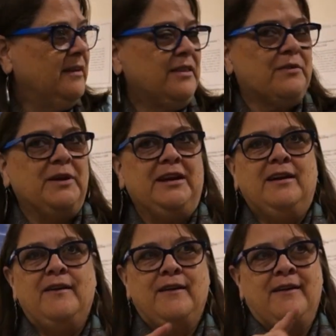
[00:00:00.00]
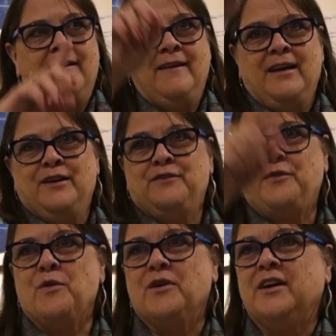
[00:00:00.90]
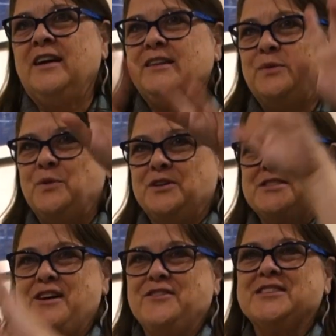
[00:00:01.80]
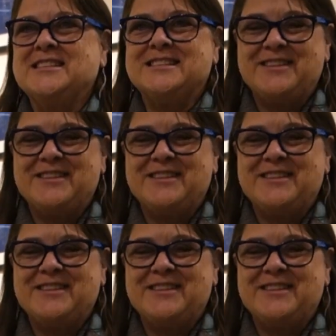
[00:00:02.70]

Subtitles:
3, and 4, and then Walt's offices,